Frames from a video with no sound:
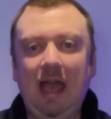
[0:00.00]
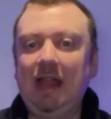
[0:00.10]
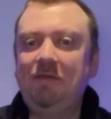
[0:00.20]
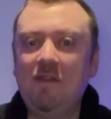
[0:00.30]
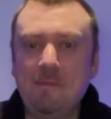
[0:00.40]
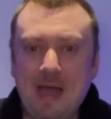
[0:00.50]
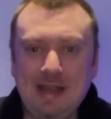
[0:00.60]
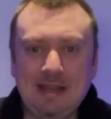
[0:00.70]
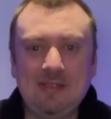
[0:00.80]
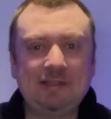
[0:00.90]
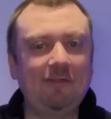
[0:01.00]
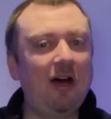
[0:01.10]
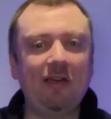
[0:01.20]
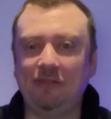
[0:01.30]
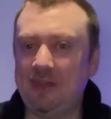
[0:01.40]
And if you've made it this
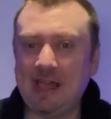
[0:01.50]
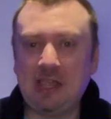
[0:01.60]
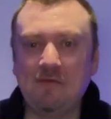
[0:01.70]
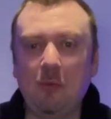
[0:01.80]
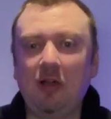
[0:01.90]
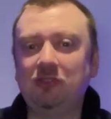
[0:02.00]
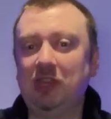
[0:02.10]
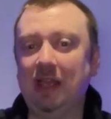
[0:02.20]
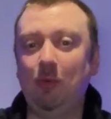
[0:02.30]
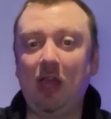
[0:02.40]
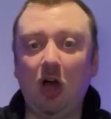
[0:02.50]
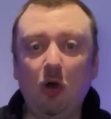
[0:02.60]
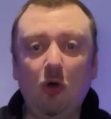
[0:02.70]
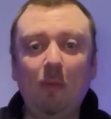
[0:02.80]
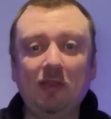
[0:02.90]
far, thank you for watching. We are
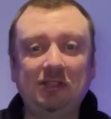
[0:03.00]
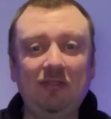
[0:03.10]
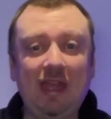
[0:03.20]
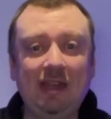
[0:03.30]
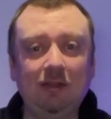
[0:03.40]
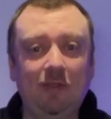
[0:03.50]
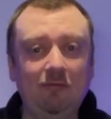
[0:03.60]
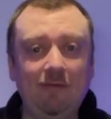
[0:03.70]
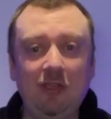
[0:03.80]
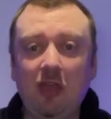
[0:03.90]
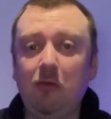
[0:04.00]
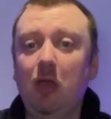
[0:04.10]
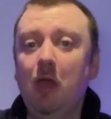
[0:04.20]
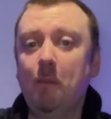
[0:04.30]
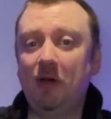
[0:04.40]
almost at the end of the review,
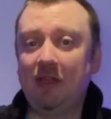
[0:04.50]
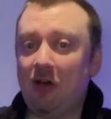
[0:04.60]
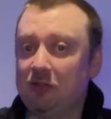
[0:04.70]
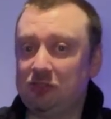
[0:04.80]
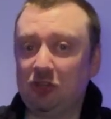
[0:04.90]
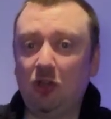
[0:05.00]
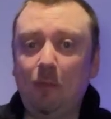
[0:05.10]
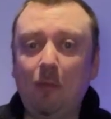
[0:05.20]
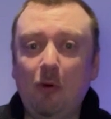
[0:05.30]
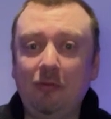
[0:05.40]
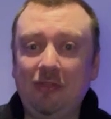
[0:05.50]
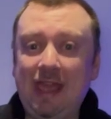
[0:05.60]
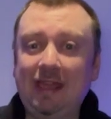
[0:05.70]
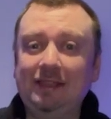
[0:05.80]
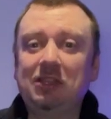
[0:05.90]
but there are just a couple more
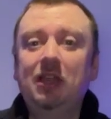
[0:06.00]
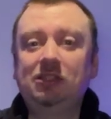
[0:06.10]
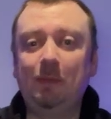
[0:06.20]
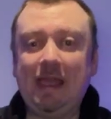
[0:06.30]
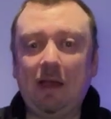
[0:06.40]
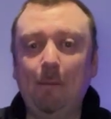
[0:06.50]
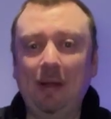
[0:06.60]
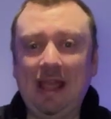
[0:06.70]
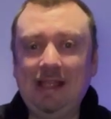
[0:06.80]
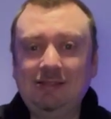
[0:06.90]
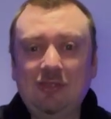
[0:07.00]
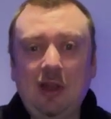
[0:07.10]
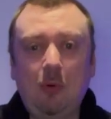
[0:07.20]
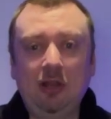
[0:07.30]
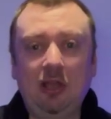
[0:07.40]
things to be complete that I
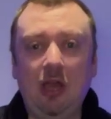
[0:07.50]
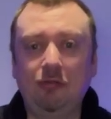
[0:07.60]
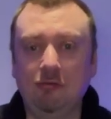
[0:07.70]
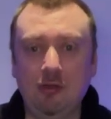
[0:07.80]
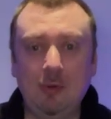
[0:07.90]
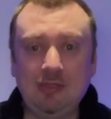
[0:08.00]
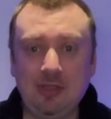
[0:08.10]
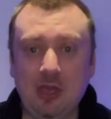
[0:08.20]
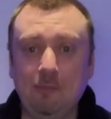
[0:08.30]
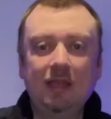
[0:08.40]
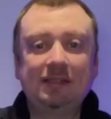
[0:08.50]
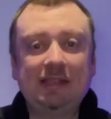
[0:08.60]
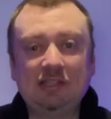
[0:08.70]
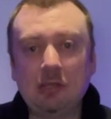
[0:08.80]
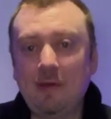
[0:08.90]
want to go through with you.
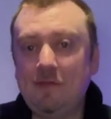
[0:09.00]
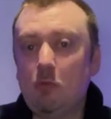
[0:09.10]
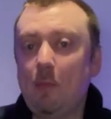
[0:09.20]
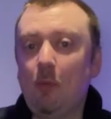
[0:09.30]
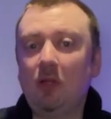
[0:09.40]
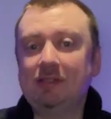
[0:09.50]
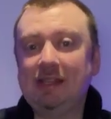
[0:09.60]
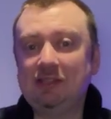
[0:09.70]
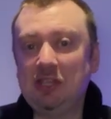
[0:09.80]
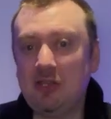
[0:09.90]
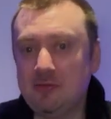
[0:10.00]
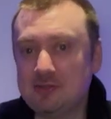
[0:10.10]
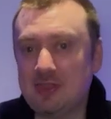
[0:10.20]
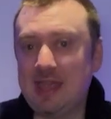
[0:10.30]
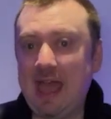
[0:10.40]
Since some of you will be wanting to use
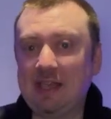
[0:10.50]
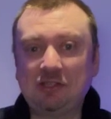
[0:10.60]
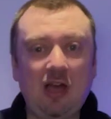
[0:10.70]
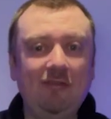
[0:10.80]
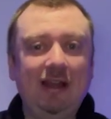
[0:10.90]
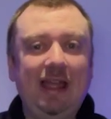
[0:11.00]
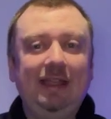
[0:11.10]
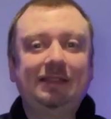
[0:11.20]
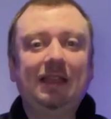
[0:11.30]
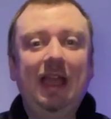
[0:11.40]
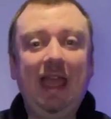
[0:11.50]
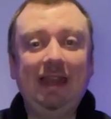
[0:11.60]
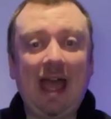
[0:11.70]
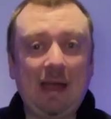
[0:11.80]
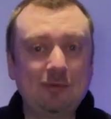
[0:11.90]
the XR Elite in
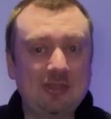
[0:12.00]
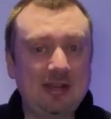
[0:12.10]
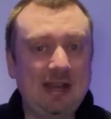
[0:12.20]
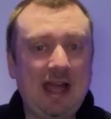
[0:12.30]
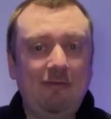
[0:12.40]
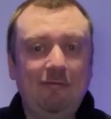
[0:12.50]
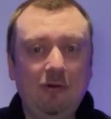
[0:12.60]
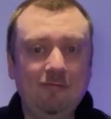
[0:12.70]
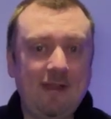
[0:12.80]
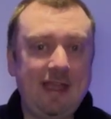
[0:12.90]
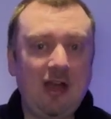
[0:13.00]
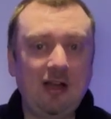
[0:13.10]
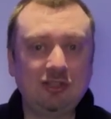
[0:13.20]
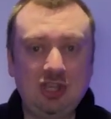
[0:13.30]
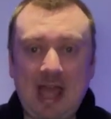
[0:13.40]
apps that allow for
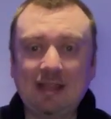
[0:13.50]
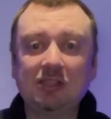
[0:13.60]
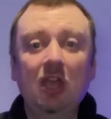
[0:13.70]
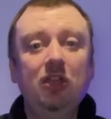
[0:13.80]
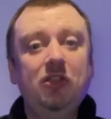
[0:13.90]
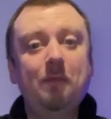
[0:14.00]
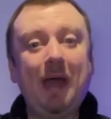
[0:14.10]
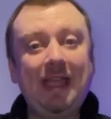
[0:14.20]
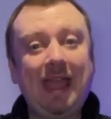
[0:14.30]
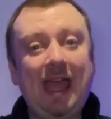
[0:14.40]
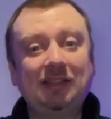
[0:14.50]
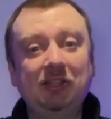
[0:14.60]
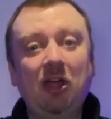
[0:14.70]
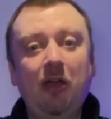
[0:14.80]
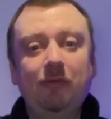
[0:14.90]
VR chat, you may care to
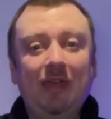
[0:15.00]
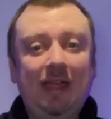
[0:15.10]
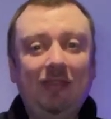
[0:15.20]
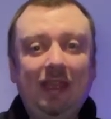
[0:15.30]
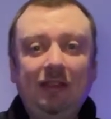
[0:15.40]
know that the